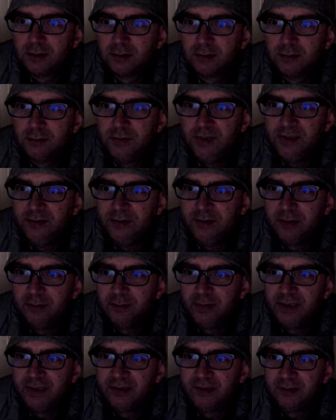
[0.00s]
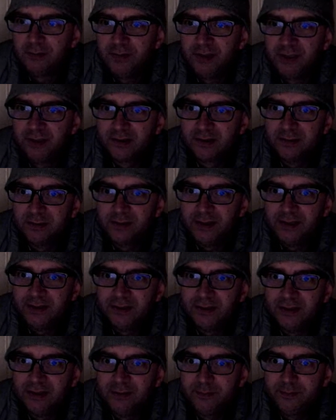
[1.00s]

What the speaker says: Means we can pencil mark some 8s there.